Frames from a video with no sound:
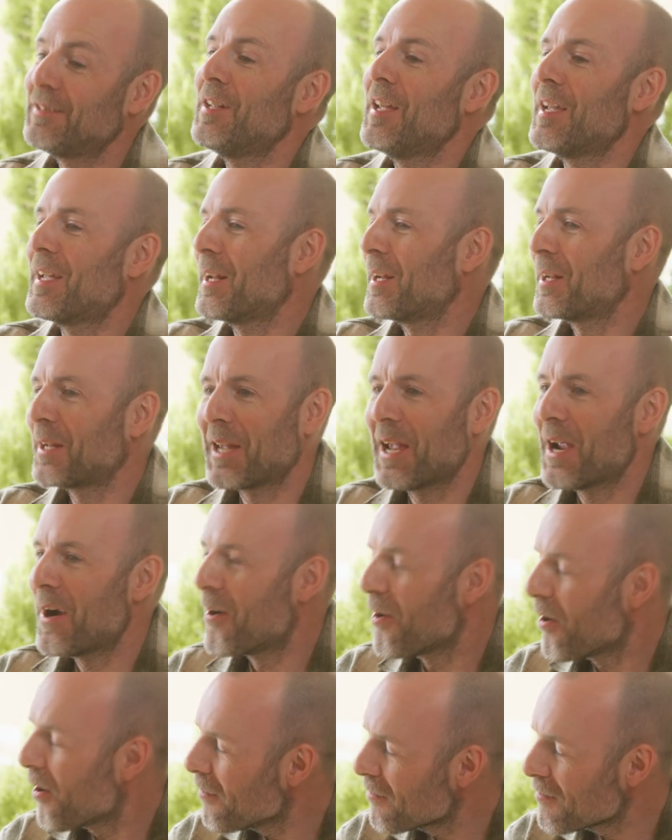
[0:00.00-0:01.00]
taken
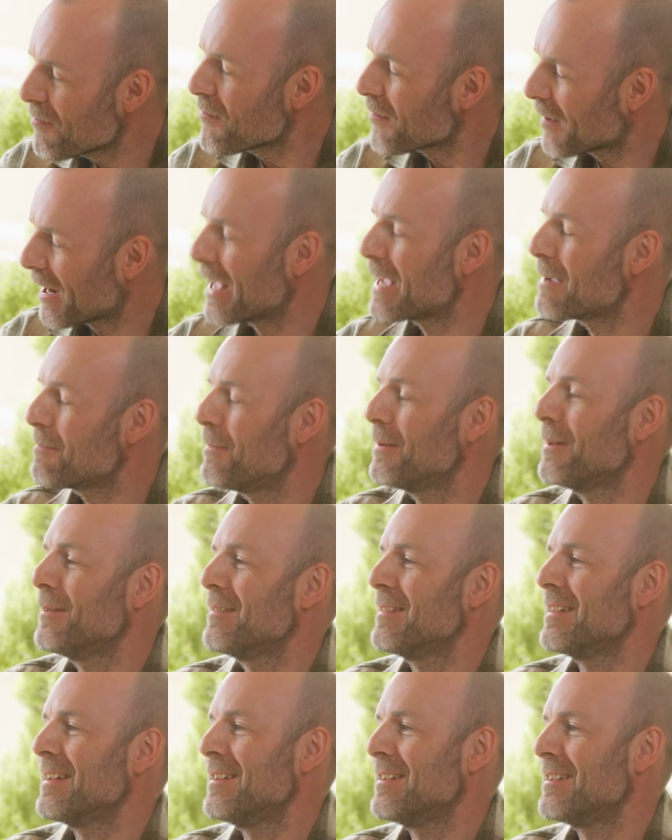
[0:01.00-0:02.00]
care of if you like by
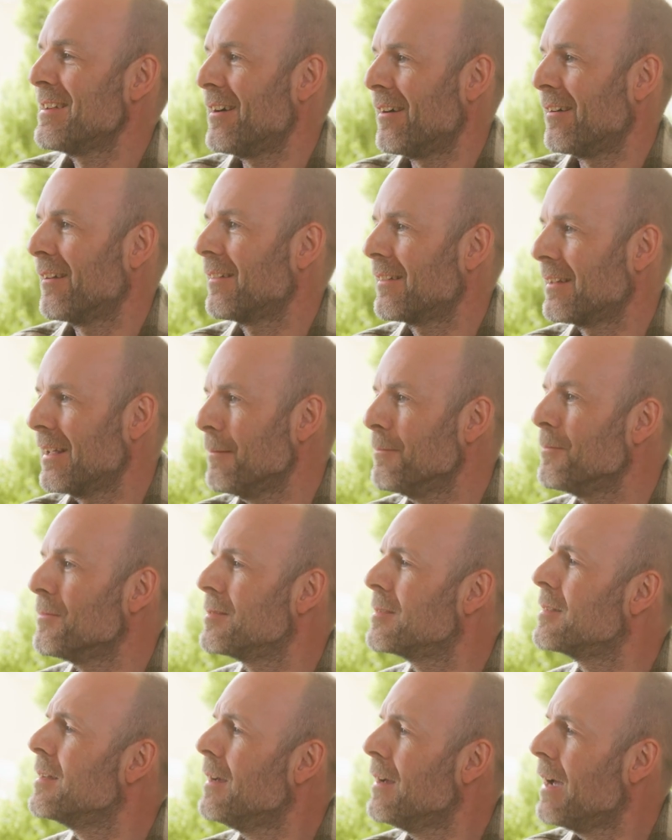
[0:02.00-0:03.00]
the internal
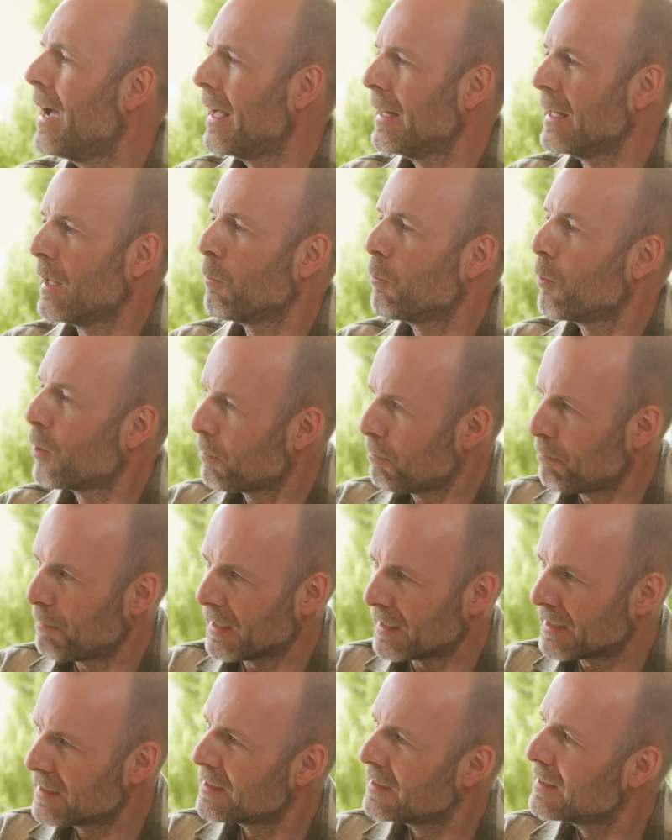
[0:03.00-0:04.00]
teams mm-hmm. and then what
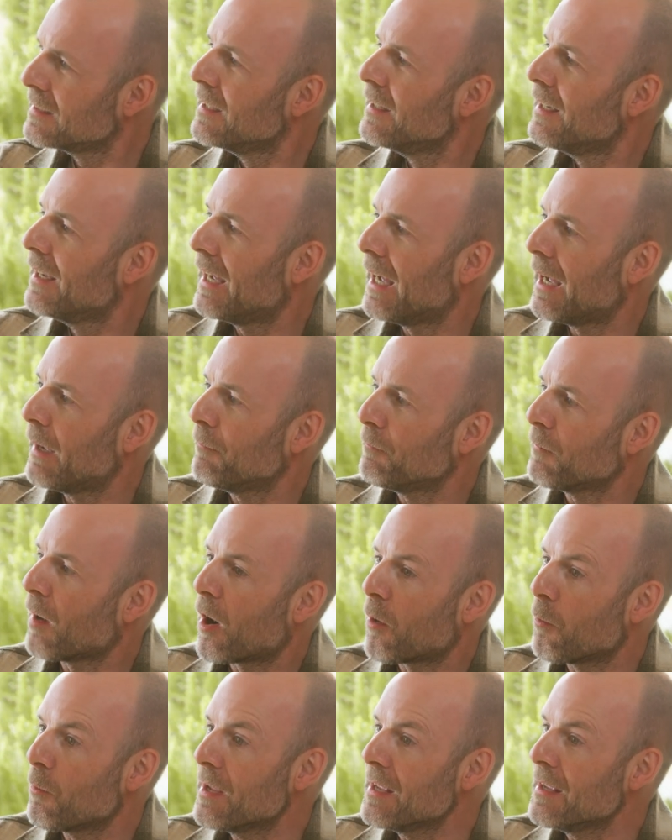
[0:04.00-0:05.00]
bits um,
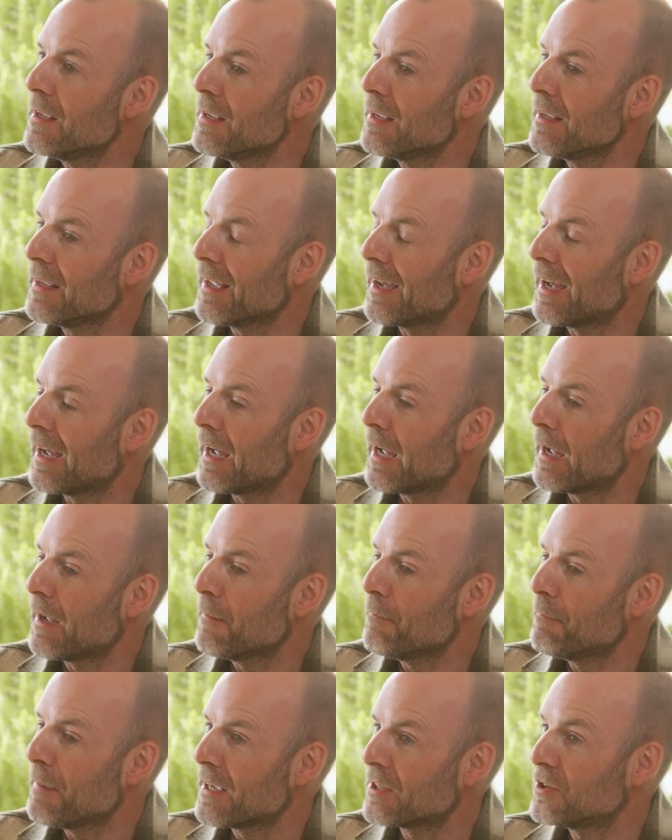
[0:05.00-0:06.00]
are we
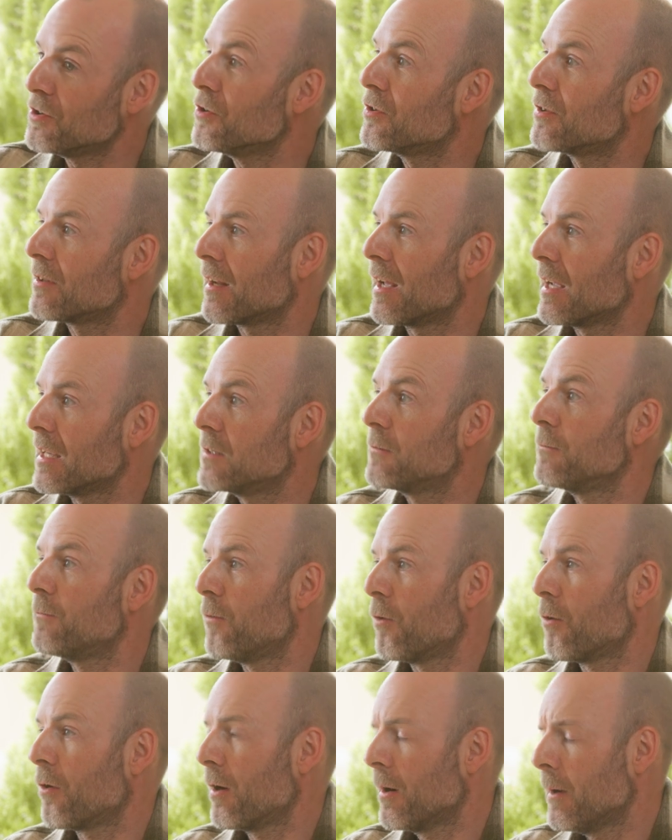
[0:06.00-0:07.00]
uh, best utilized
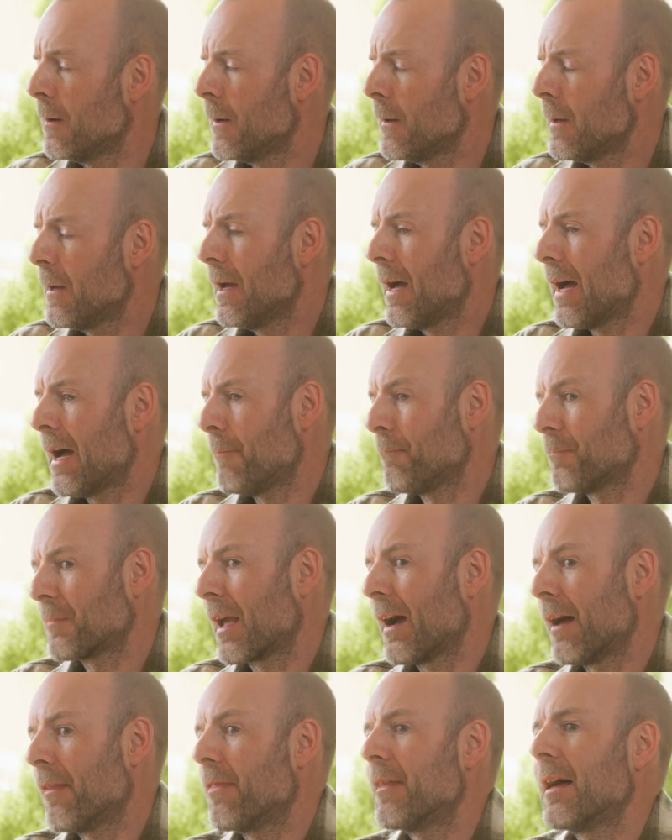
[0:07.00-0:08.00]
for um,
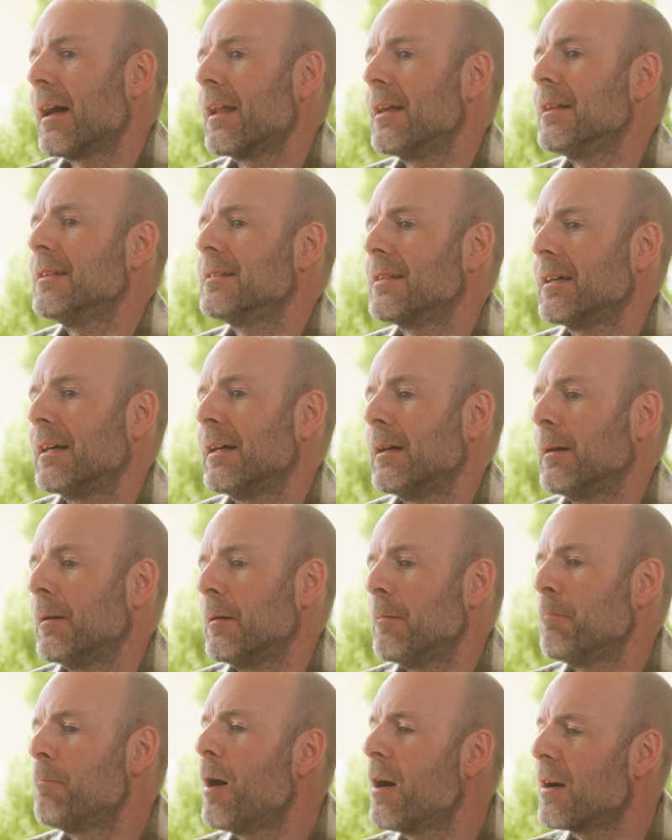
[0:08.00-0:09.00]
and that is
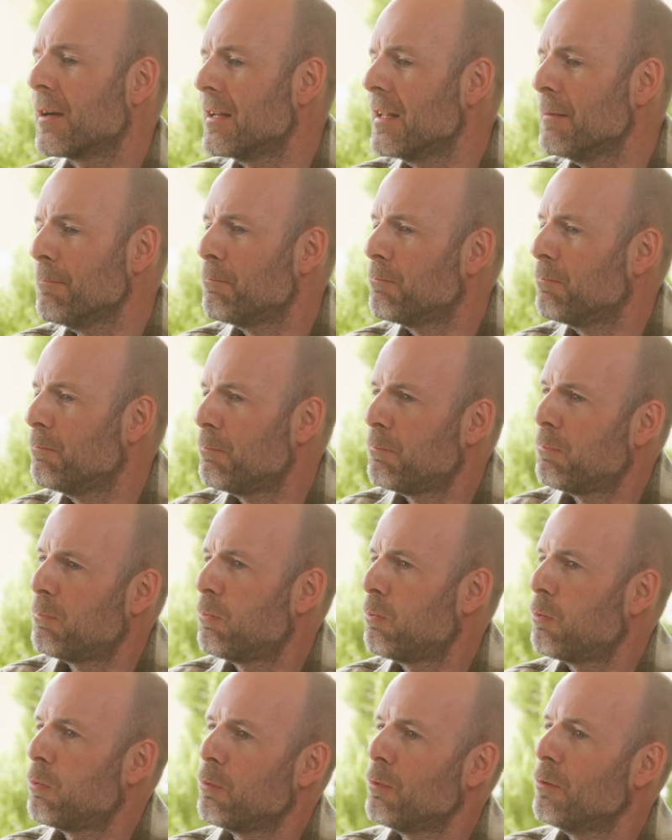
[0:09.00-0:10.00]
uh, partly
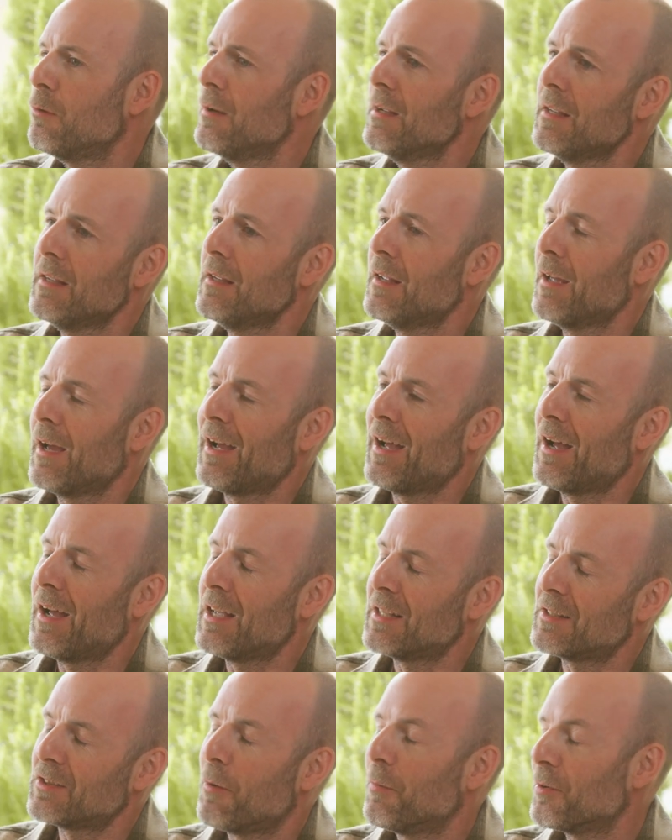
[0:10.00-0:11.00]
Free uh,
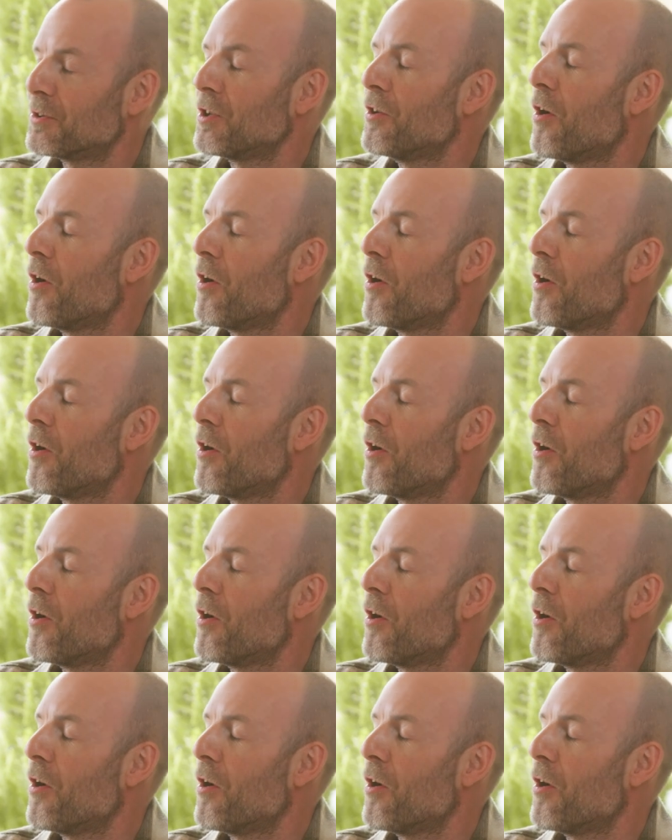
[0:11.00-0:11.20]
is almost